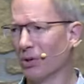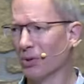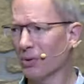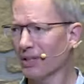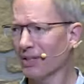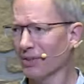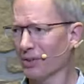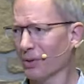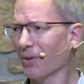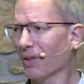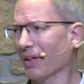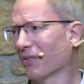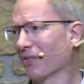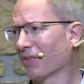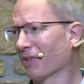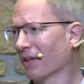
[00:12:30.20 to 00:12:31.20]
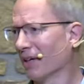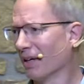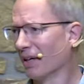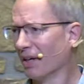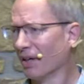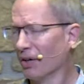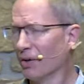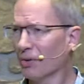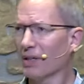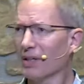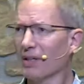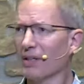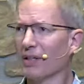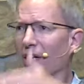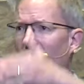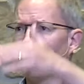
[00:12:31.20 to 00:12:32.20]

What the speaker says: Who can do this? Who can